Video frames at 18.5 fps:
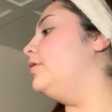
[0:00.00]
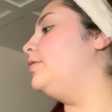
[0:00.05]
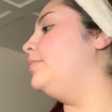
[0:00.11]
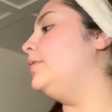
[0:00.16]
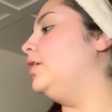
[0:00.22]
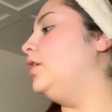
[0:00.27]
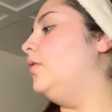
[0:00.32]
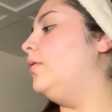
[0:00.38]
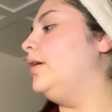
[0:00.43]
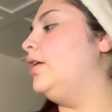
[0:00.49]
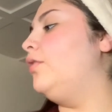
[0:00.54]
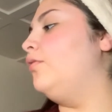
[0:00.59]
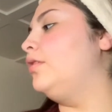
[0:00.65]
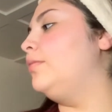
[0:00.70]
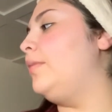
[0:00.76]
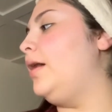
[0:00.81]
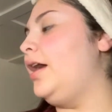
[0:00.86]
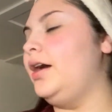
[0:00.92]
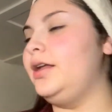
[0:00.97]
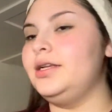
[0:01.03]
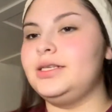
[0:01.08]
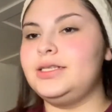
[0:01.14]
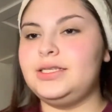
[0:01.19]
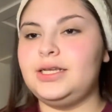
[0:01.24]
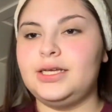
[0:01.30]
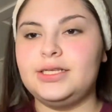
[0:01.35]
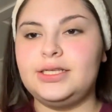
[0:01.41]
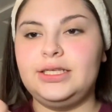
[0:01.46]
to be going in with my
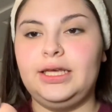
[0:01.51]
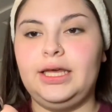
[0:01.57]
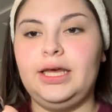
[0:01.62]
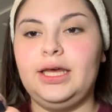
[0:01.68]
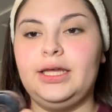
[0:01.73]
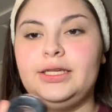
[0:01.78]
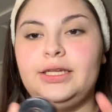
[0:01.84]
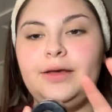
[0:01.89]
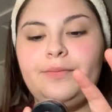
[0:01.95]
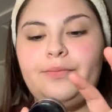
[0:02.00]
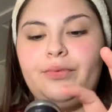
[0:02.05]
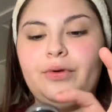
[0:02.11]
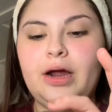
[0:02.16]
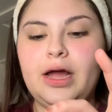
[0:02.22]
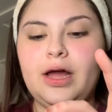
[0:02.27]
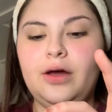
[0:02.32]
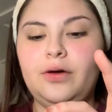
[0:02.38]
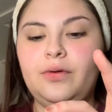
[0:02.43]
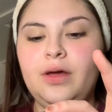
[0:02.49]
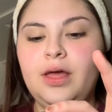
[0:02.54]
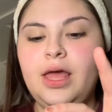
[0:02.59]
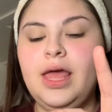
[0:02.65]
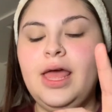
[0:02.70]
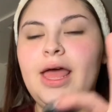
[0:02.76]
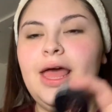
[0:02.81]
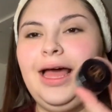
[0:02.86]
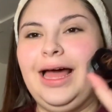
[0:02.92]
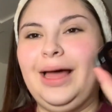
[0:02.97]
Anastasia dip brow.
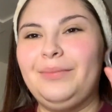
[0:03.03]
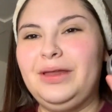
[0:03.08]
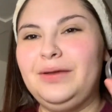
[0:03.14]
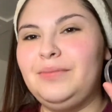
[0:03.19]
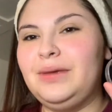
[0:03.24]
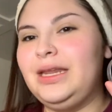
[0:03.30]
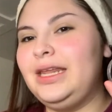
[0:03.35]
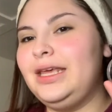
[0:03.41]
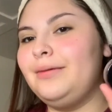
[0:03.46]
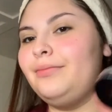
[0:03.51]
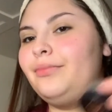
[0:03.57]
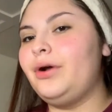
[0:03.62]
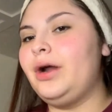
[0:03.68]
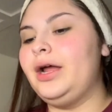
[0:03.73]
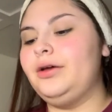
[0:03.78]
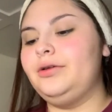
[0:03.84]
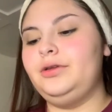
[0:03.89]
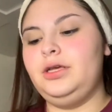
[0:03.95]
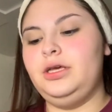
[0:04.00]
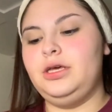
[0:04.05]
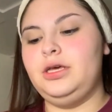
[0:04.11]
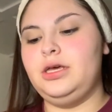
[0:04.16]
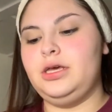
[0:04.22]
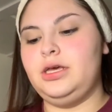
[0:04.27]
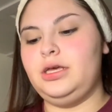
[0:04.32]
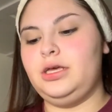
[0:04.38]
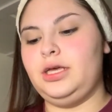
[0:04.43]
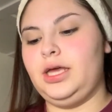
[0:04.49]
I'm in medium brown,
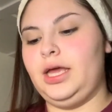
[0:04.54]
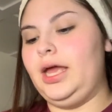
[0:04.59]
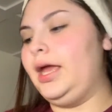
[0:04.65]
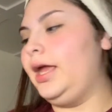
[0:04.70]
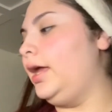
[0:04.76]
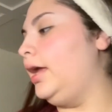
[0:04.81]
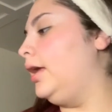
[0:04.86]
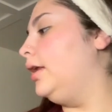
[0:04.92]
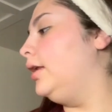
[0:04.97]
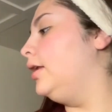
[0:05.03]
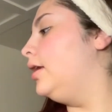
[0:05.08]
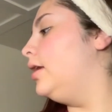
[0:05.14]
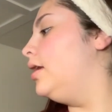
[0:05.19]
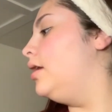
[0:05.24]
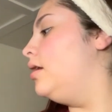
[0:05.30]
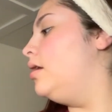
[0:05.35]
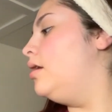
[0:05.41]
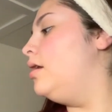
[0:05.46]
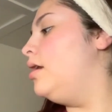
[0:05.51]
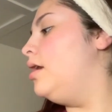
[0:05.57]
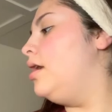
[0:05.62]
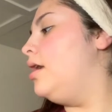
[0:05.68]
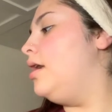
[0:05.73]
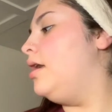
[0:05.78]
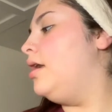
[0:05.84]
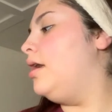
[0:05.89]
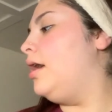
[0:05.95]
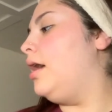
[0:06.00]
and
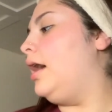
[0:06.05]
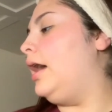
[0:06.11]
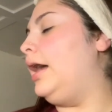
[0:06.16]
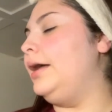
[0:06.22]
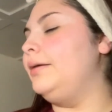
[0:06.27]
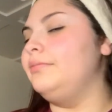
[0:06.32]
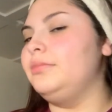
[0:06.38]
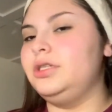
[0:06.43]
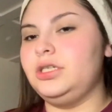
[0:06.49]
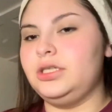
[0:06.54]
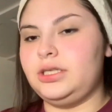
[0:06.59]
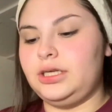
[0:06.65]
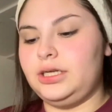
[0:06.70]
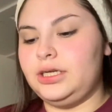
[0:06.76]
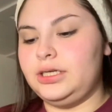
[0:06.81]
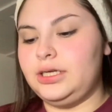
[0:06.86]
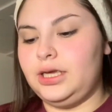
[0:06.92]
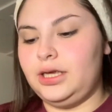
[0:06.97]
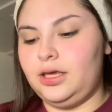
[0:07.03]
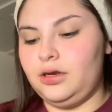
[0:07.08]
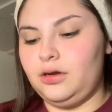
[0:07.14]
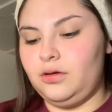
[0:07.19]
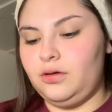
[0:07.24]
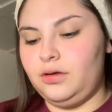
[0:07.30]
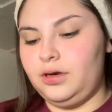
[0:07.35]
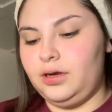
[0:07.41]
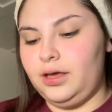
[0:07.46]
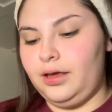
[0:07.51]
I'm just going to take it
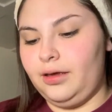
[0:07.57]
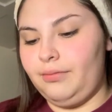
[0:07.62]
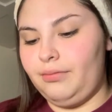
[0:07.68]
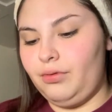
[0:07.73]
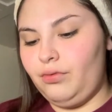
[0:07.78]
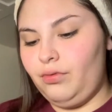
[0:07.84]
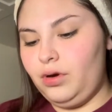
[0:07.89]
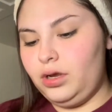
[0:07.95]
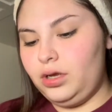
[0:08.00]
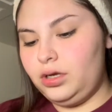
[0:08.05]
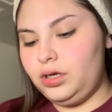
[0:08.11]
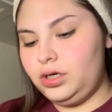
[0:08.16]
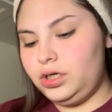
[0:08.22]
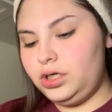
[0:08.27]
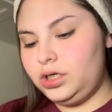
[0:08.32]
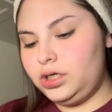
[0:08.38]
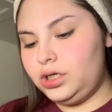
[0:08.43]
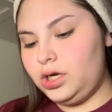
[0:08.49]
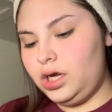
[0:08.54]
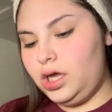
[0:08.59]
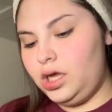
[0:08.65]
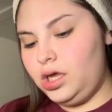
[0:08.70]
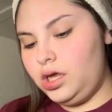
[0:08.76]
on a brush. I